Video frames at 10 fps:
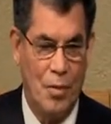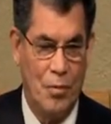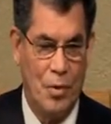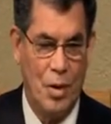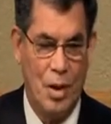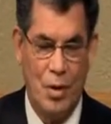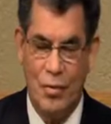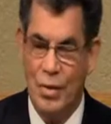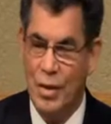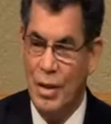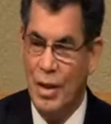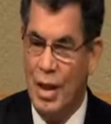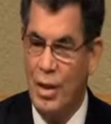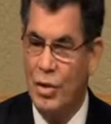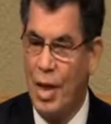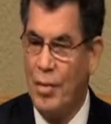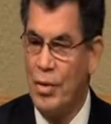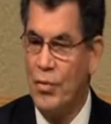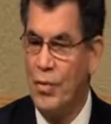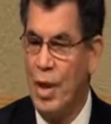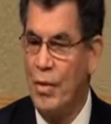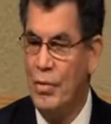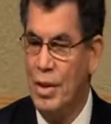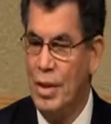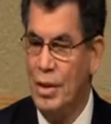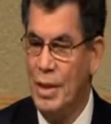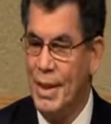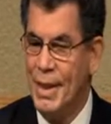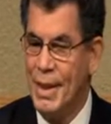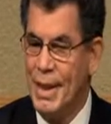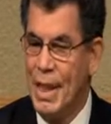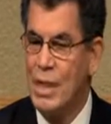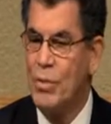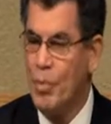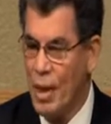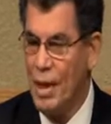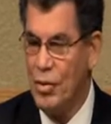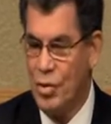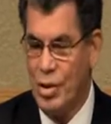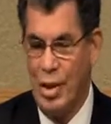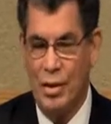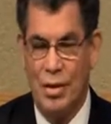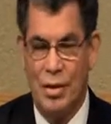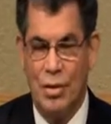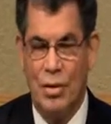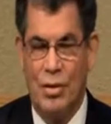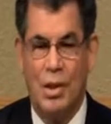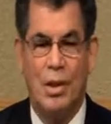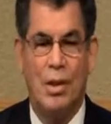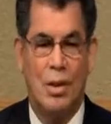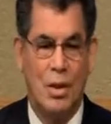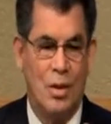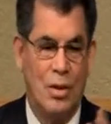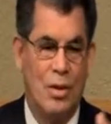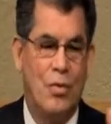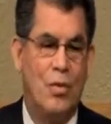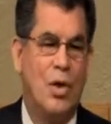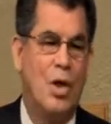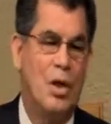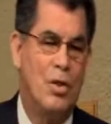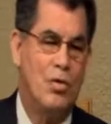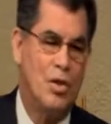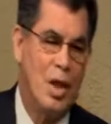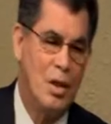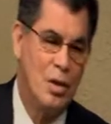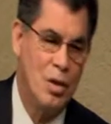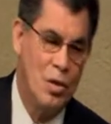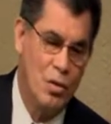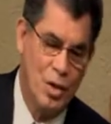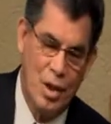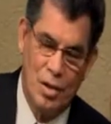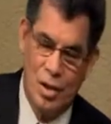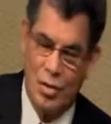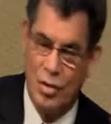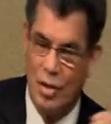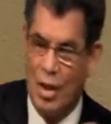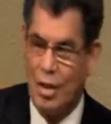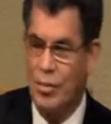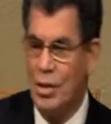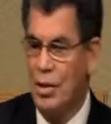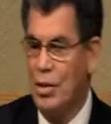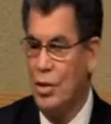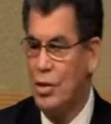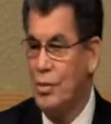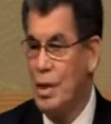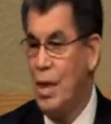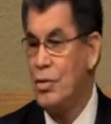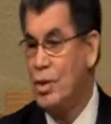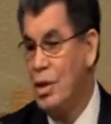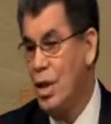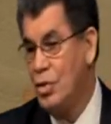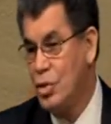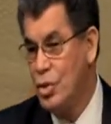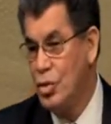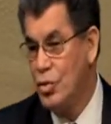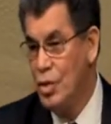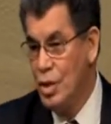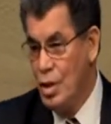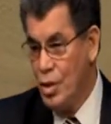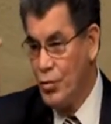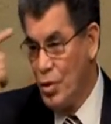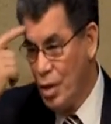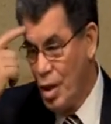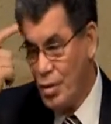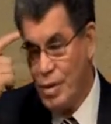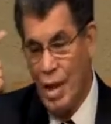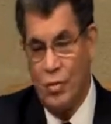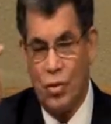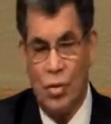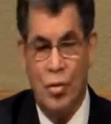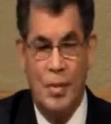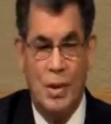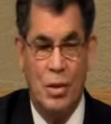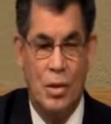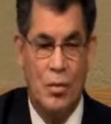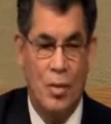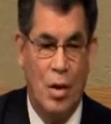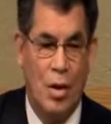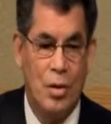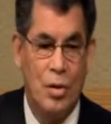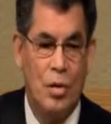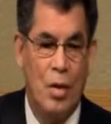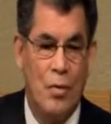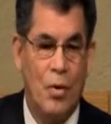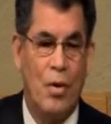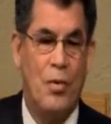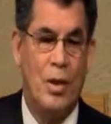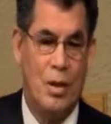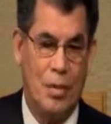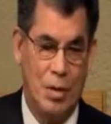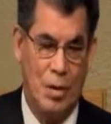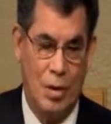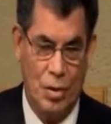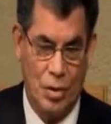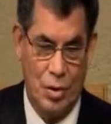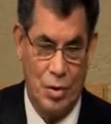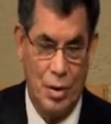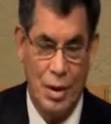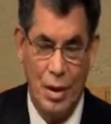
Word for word: Full of. And chapter five, then, explains that. You think you've heard it said in the old days, thou shalt not commit adultery. But I say unto you, if you lust after a woman in your heart, you have already committed adultery.